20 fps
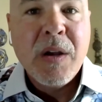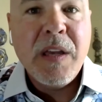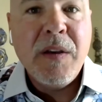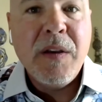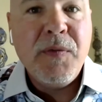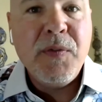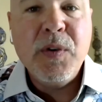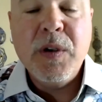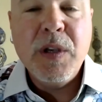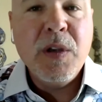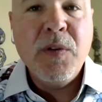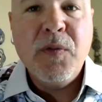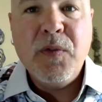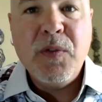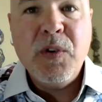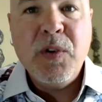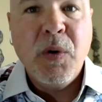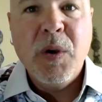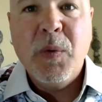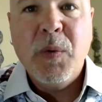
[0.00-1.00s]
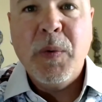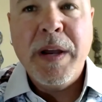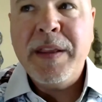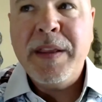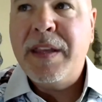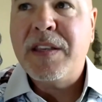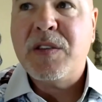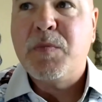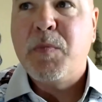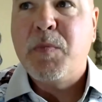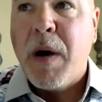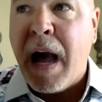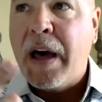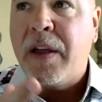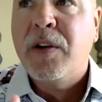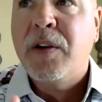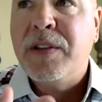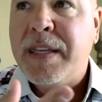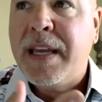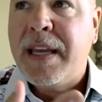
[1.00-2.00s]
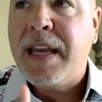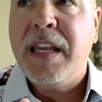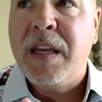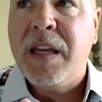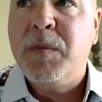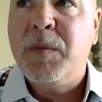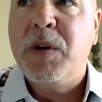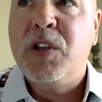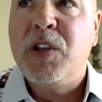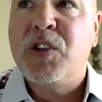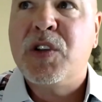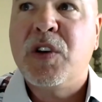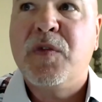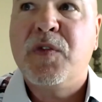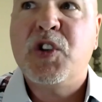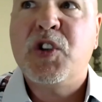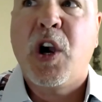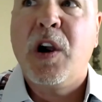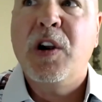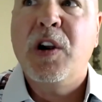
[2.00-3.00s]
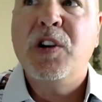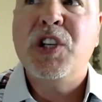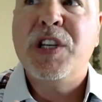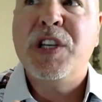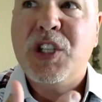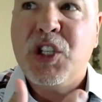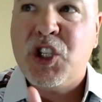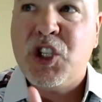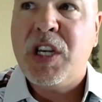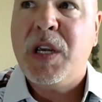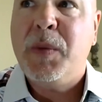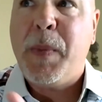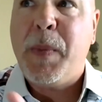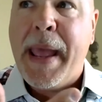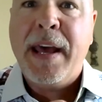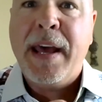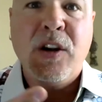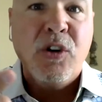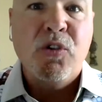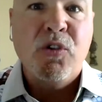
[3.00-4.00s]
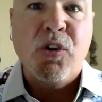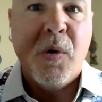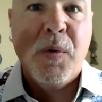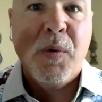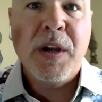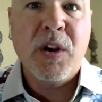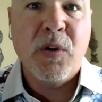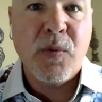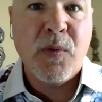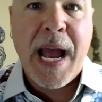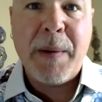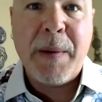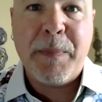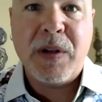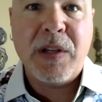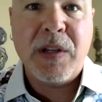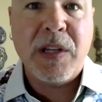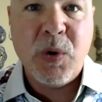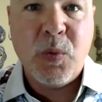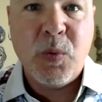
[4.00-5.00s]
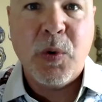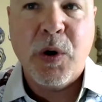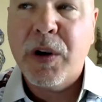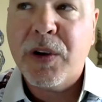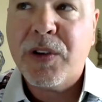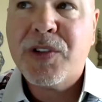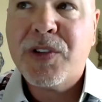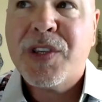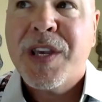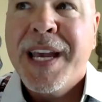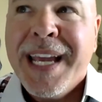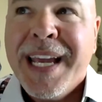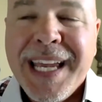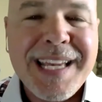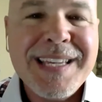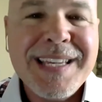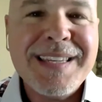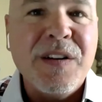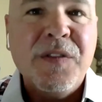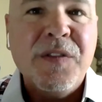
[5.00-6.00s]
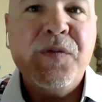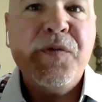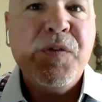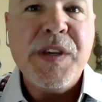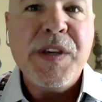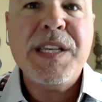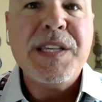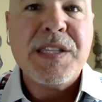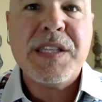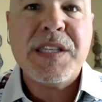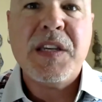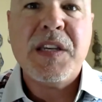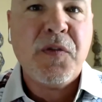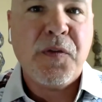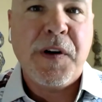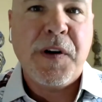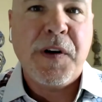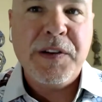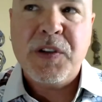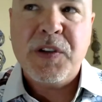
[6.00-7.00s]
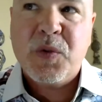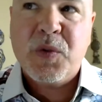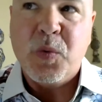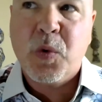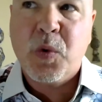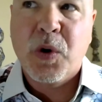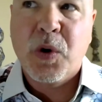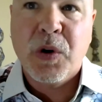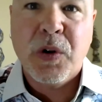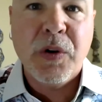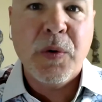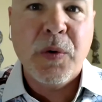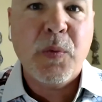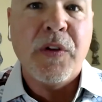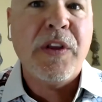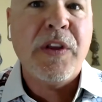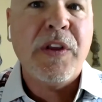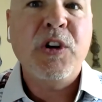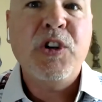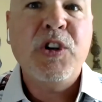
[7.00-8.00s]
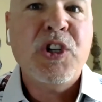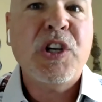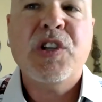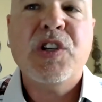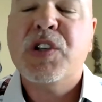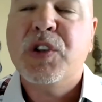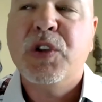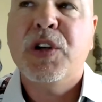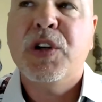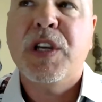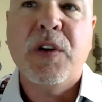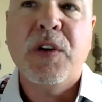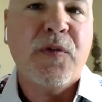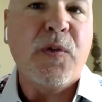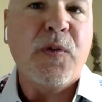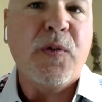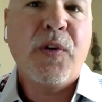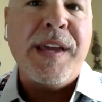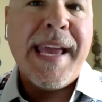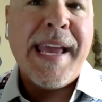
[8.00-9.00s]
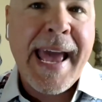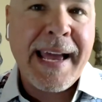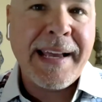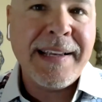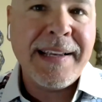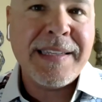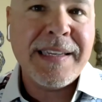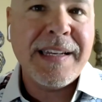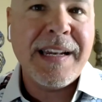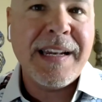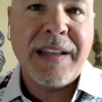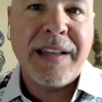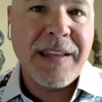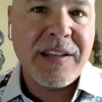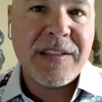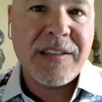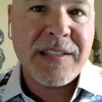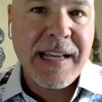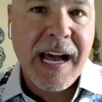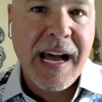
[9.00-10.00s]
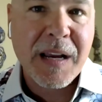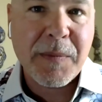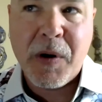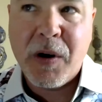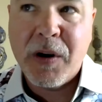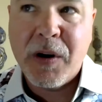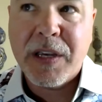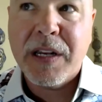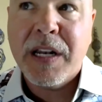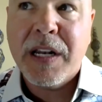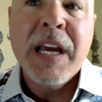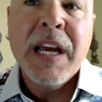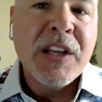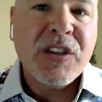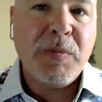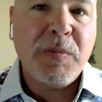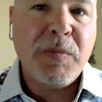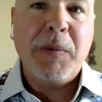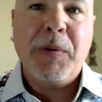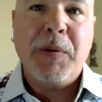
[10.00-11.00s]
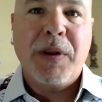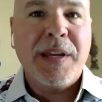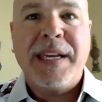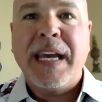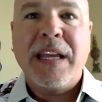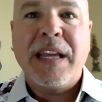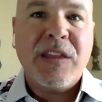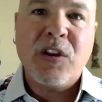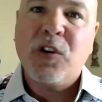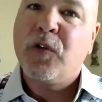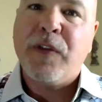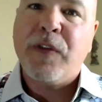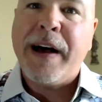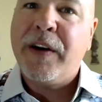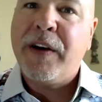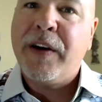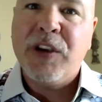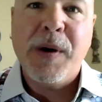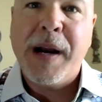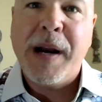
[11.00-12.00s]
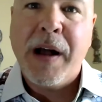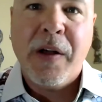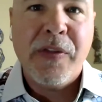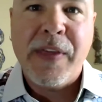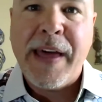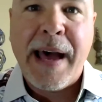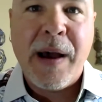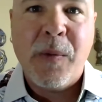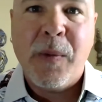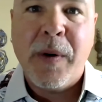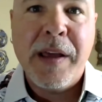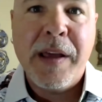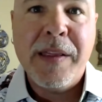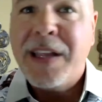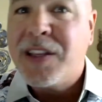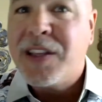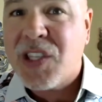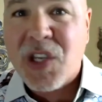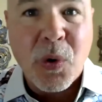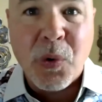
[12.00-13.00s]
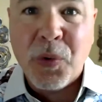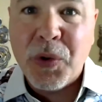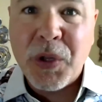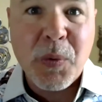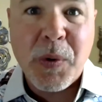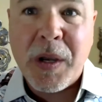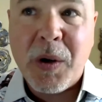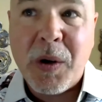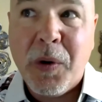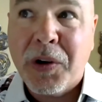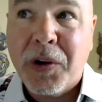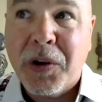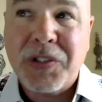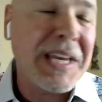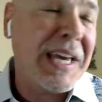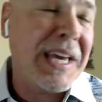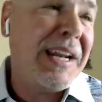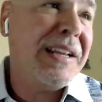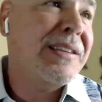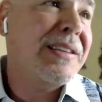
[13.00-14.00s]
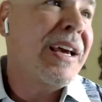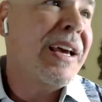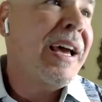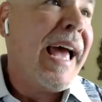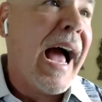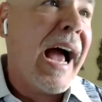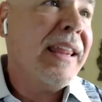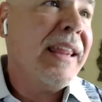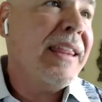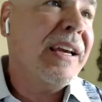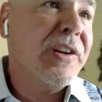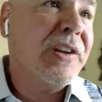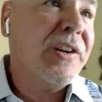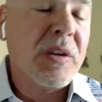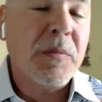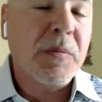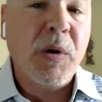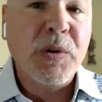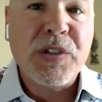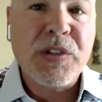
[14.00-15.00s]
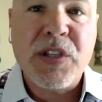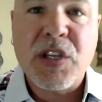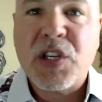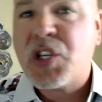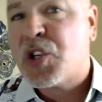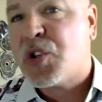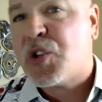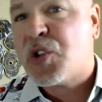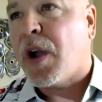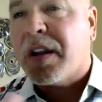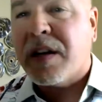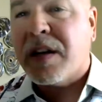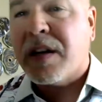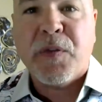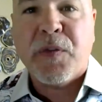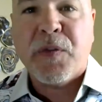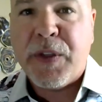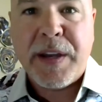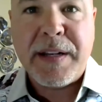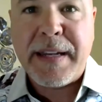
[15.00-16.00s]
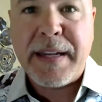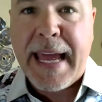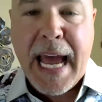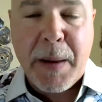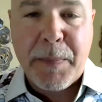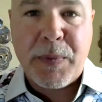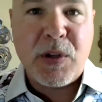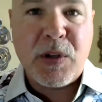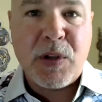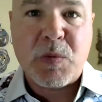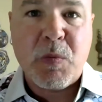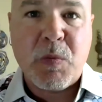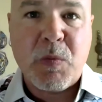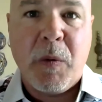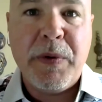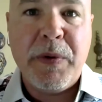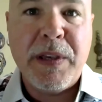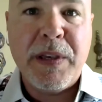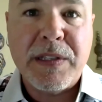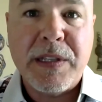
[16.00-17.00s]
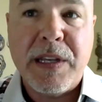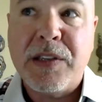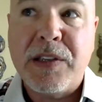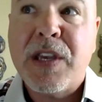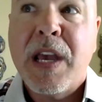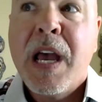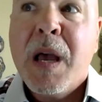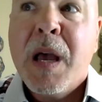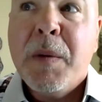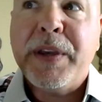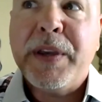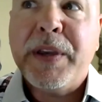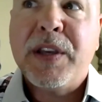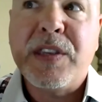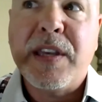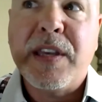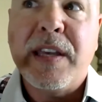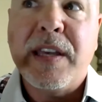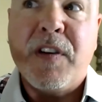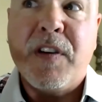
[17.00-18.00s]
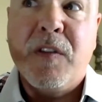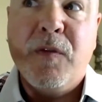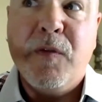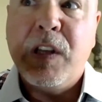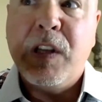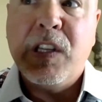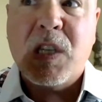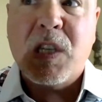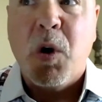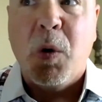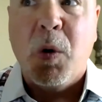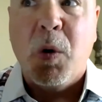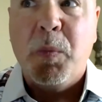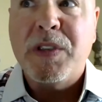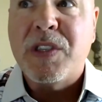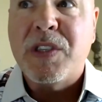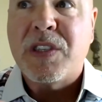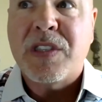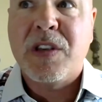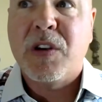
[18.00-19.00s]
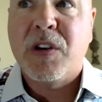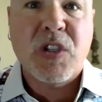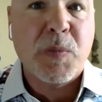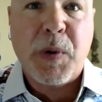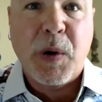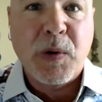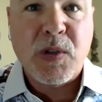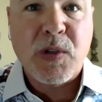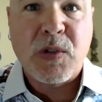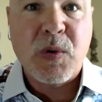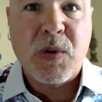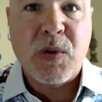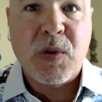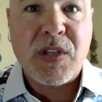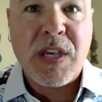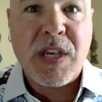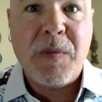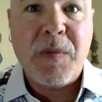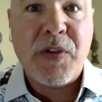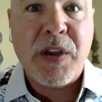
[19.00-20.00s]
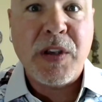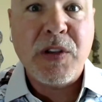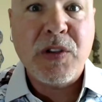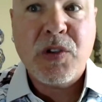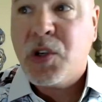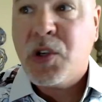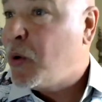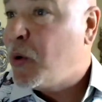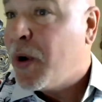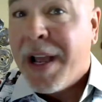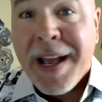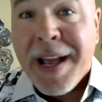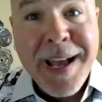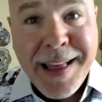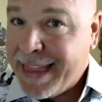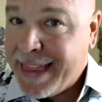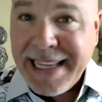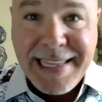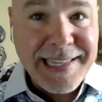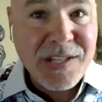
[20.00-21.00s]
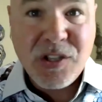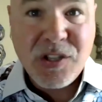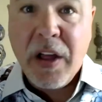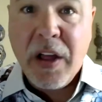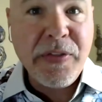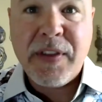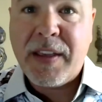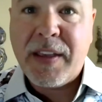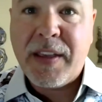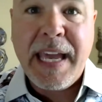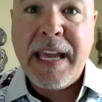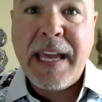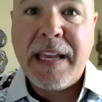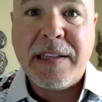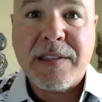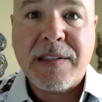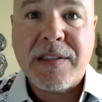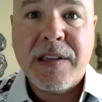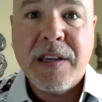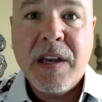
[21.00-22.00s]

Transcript: If you if the only way this modern day image of charging cheap and growing rapidly works is in a VC funded world where they're just looking for the exit on the stock market to be able to get their value out that way. That's the only way it works. And it's, I think it's the most destructive thing to happen to small business because they've convinced small business they're supposed to do the same thing too. That's not the case.